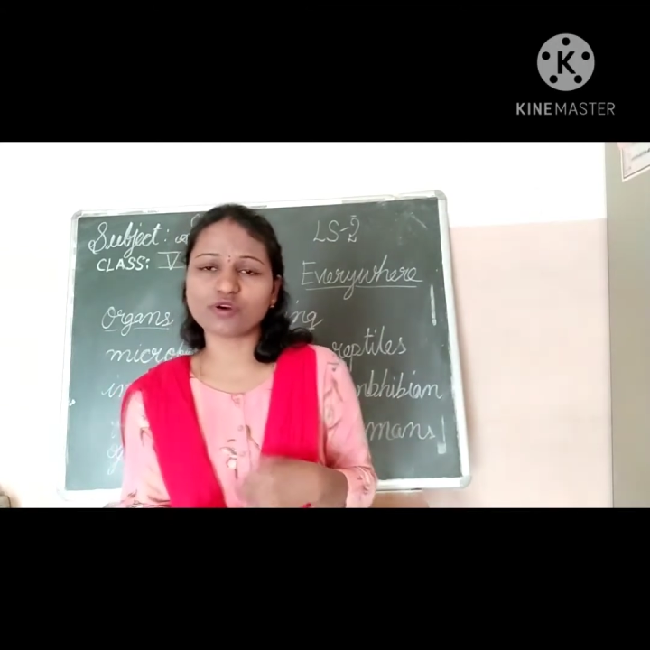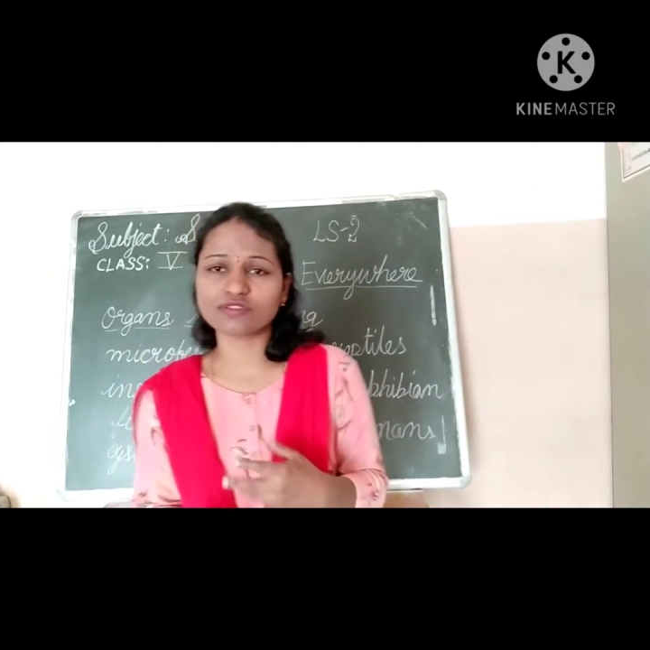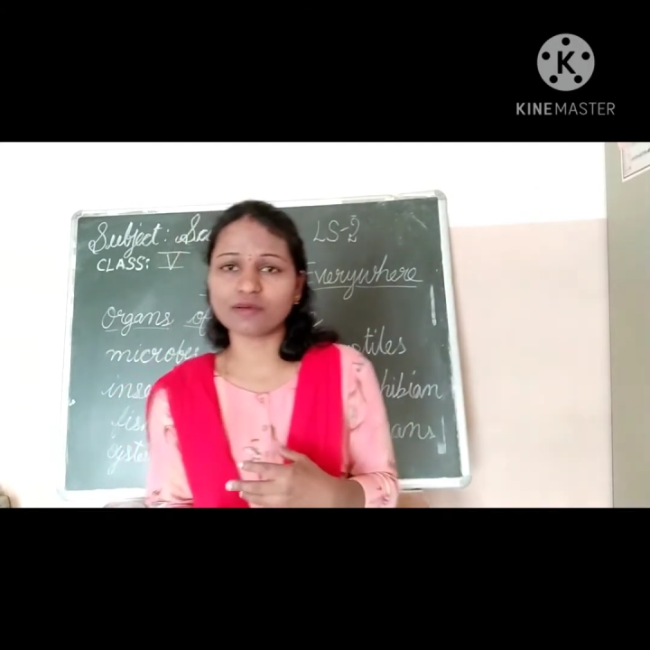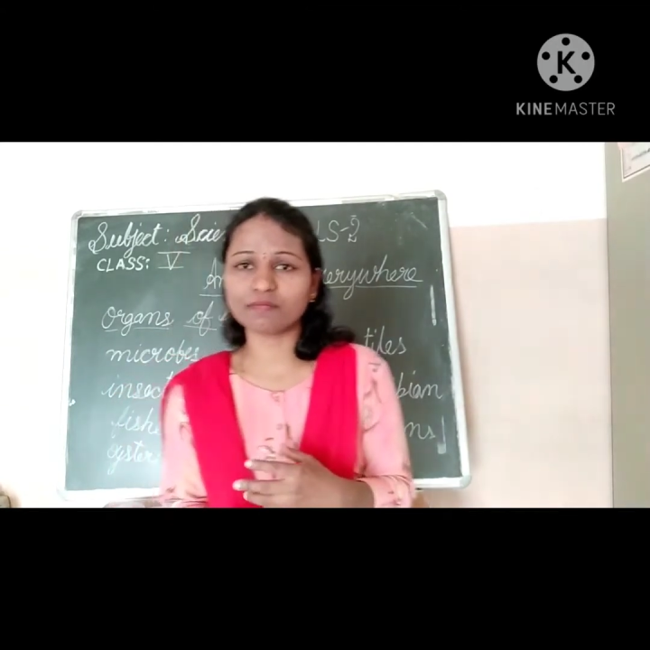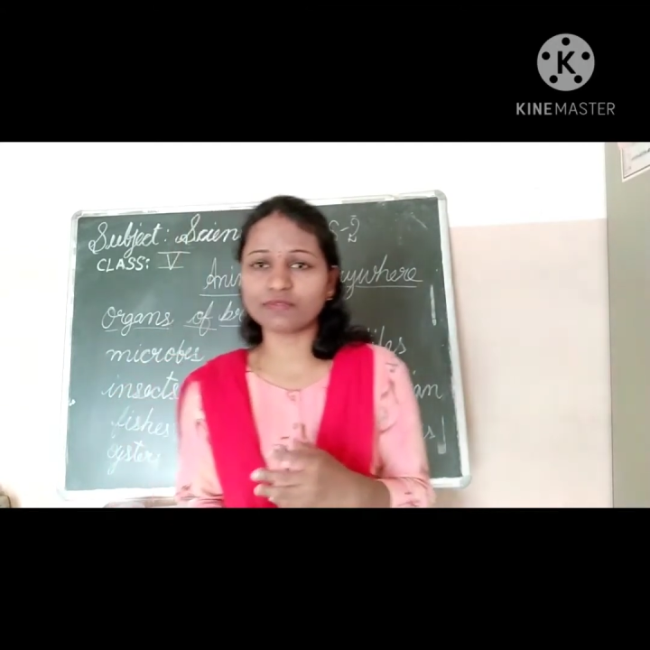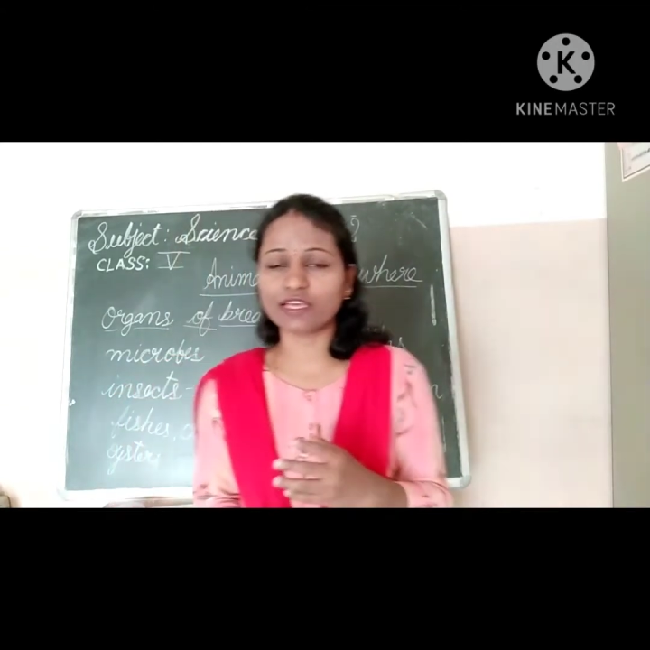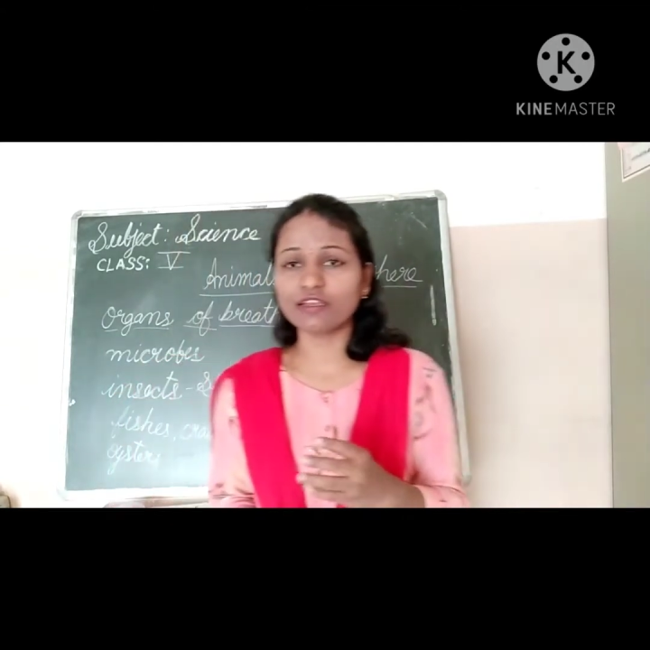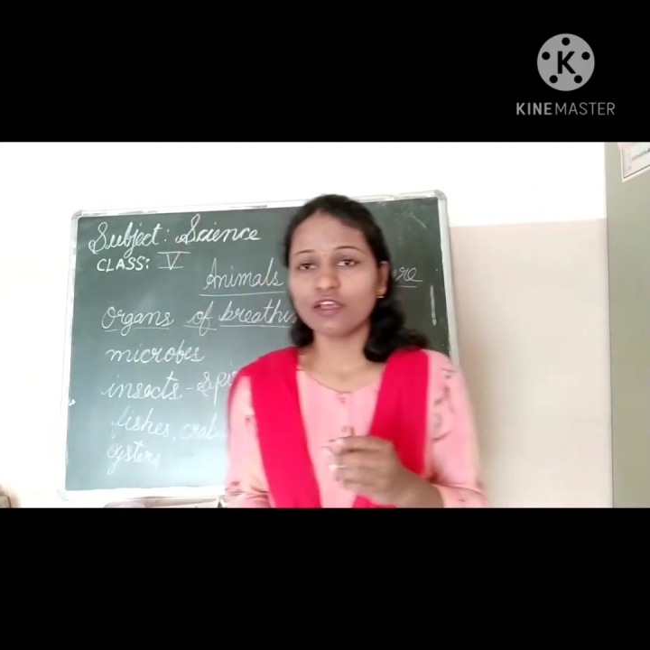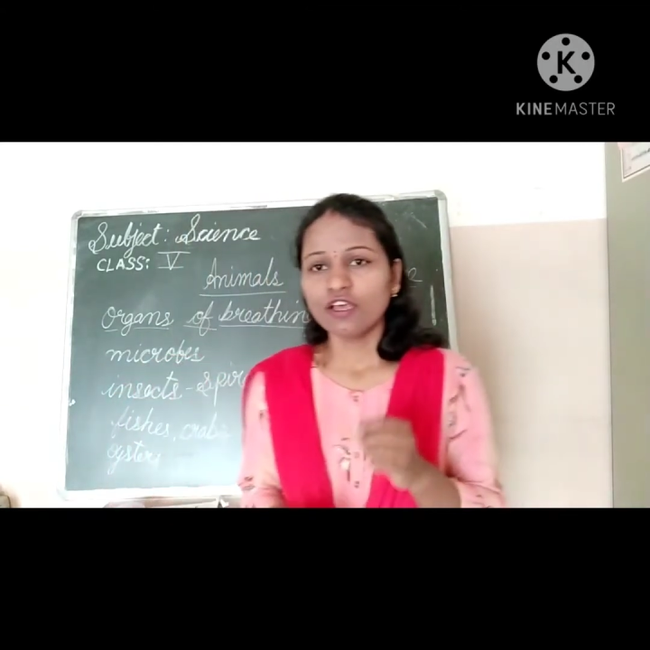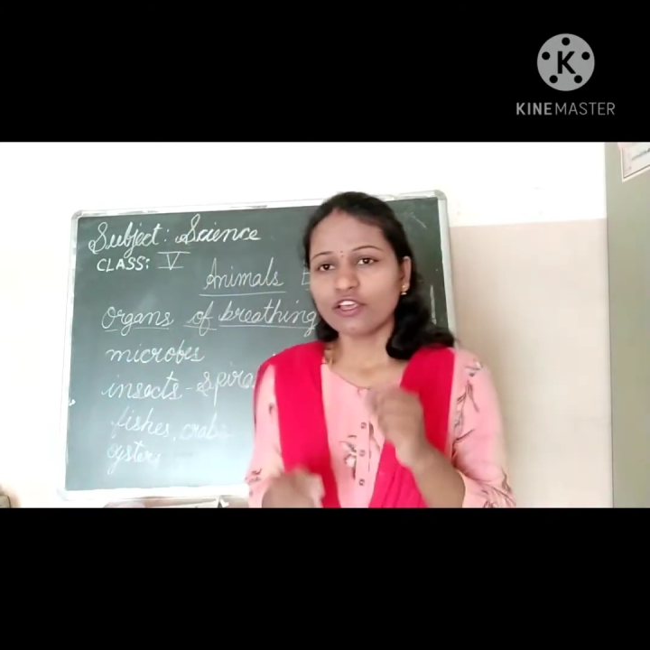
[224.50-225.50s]
or
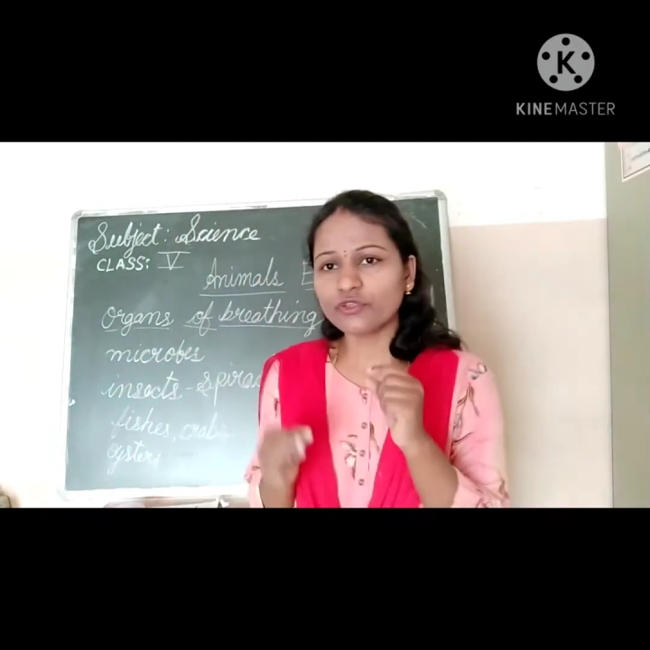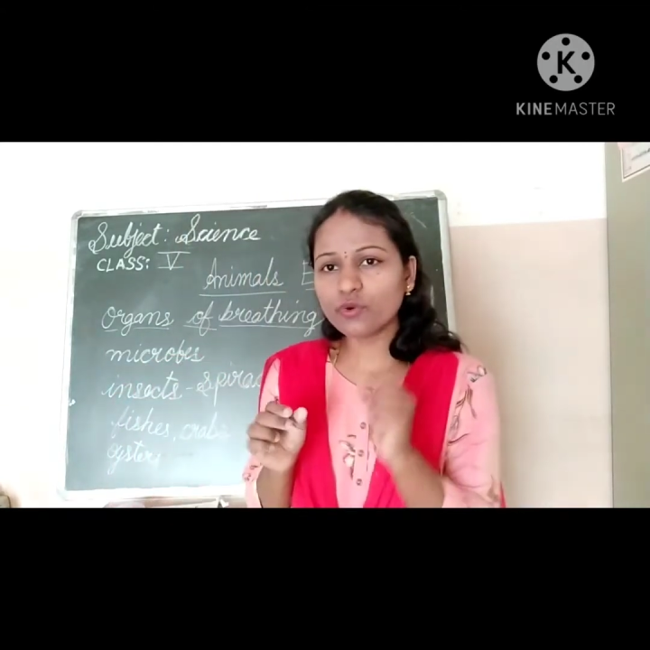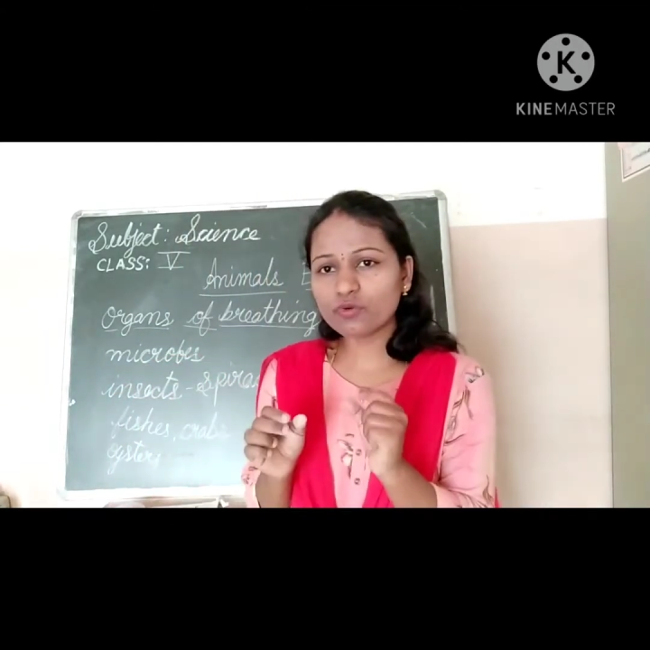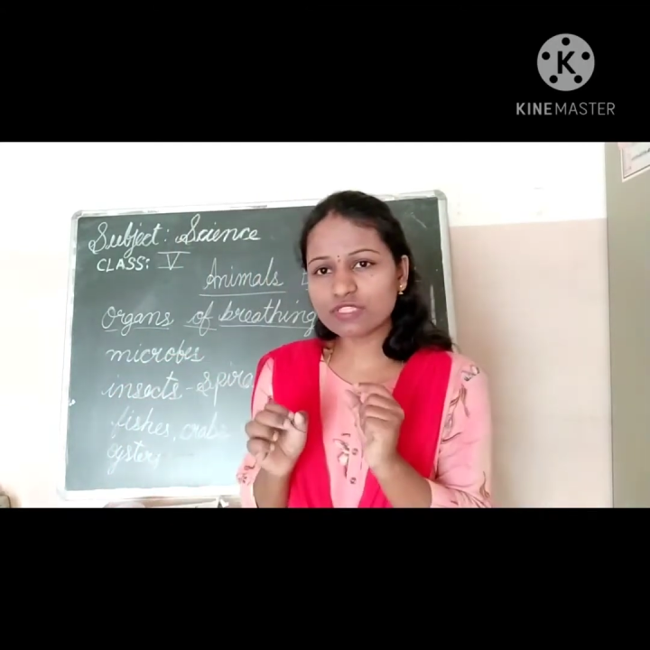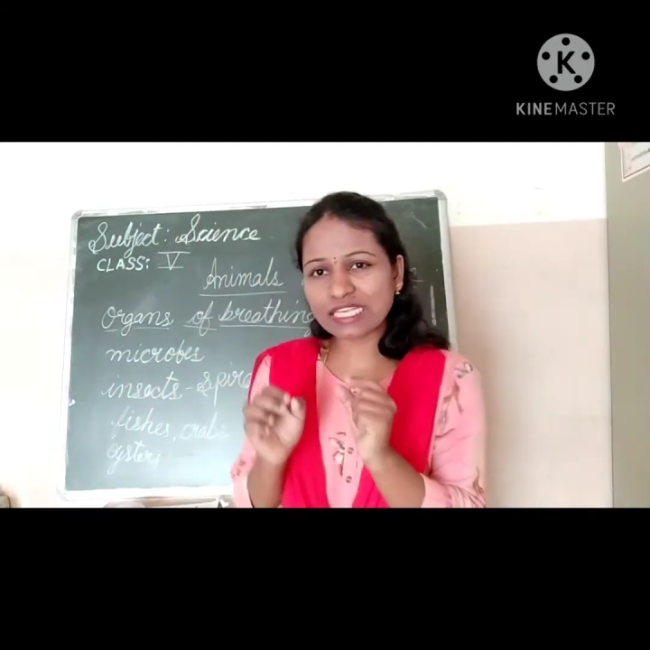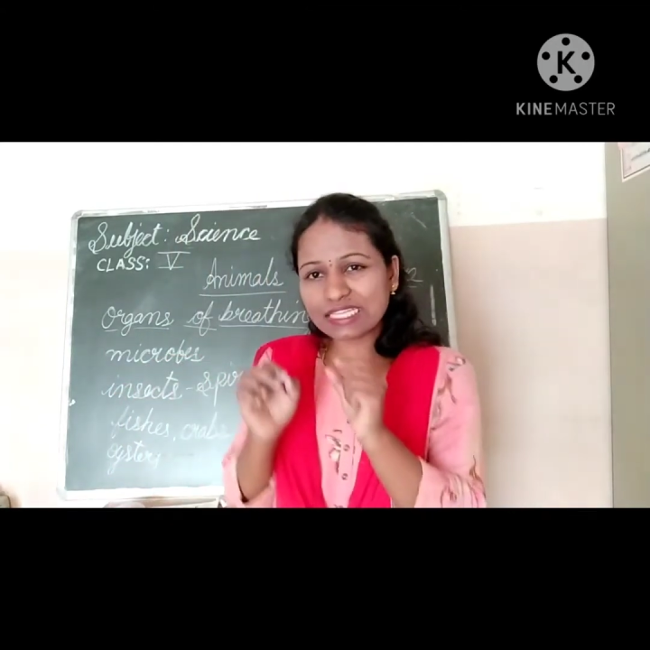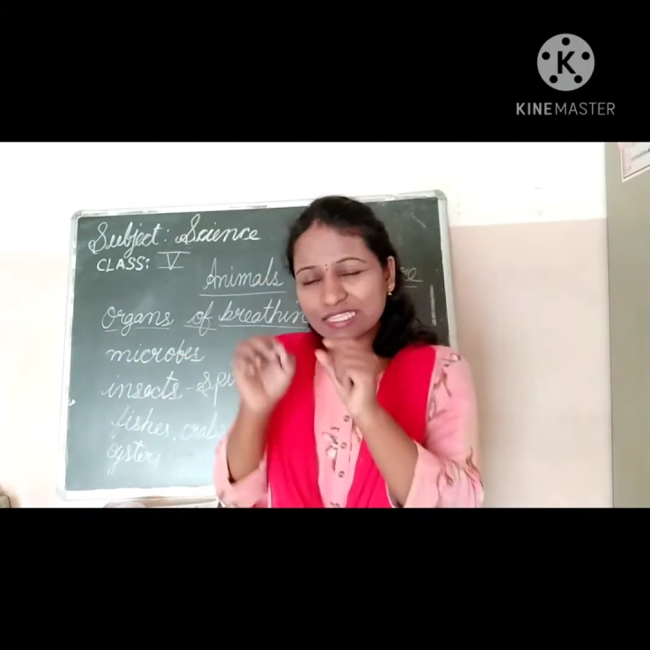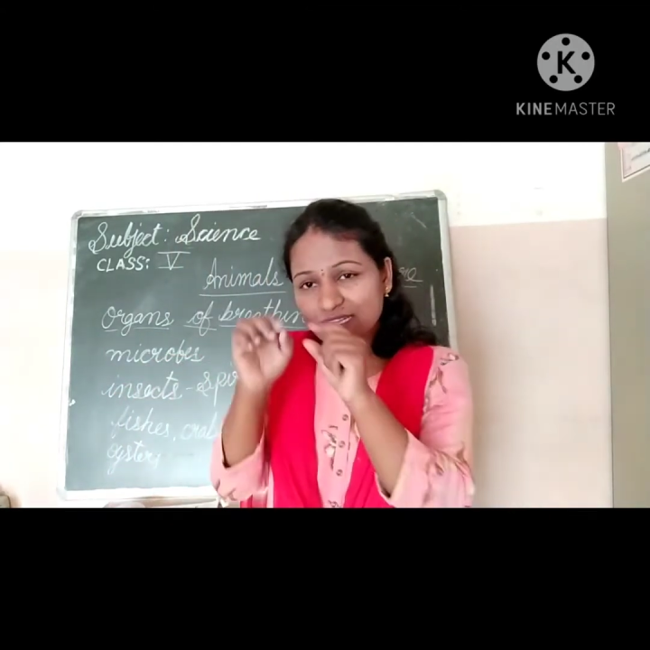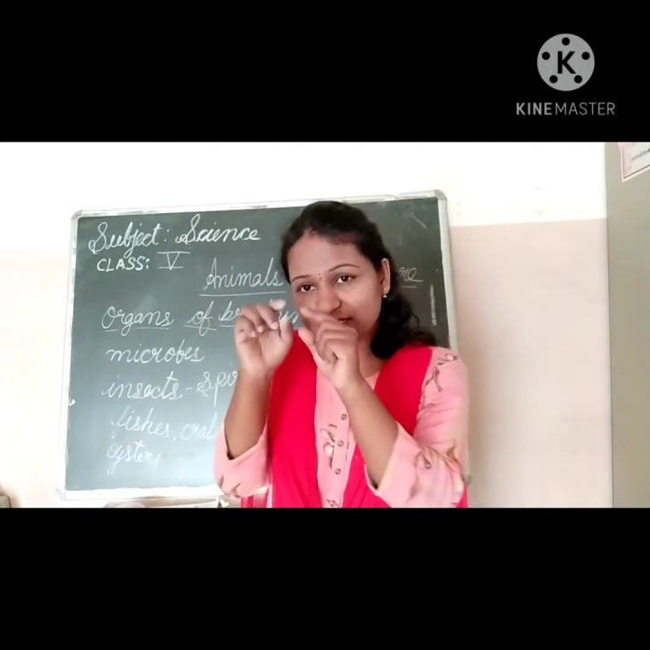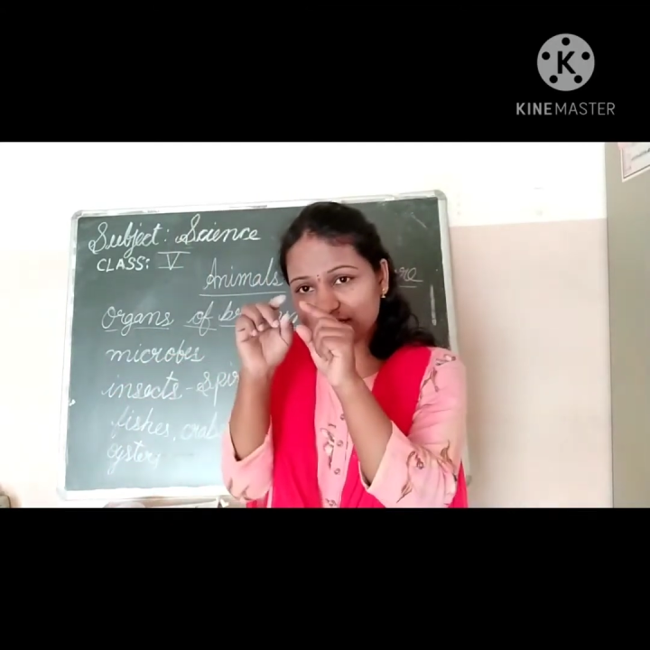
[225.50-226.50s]
something, you see